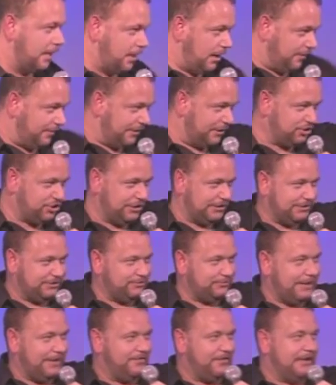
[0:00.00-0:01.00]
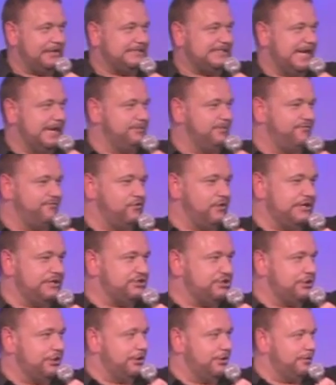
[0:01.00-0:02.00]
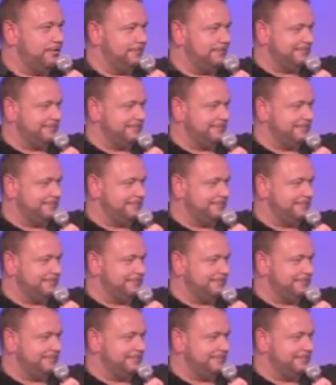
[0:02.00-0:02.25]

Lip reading: There she is right there, table 42.